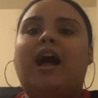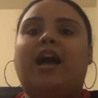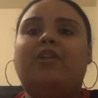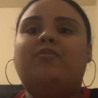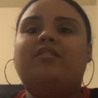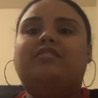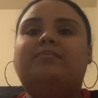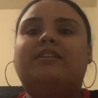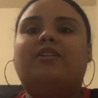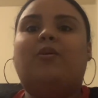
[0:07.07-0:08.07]
I know it's
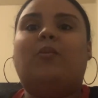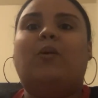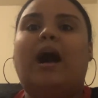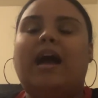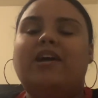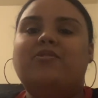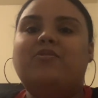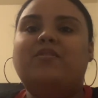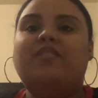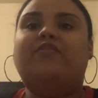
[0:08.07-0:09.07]
been a
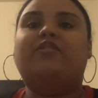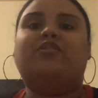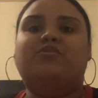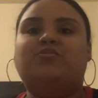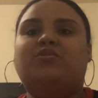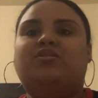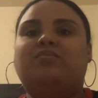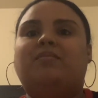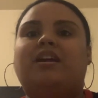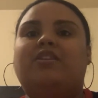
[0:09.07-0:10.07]
while if you're new to
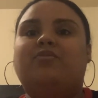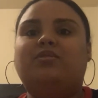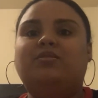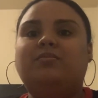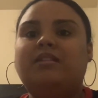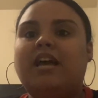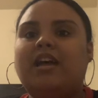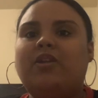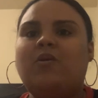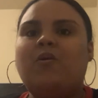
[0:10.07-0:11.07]
my YouTube
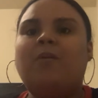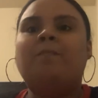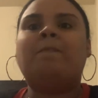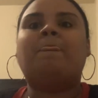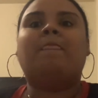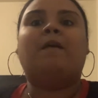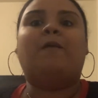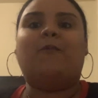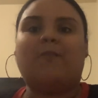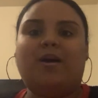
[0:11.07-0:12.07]
channel.
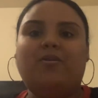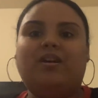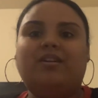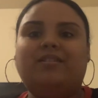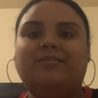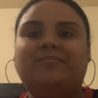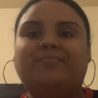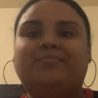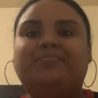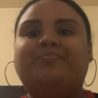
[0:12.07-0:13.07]

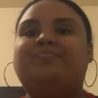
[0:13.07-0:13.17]
Welcome.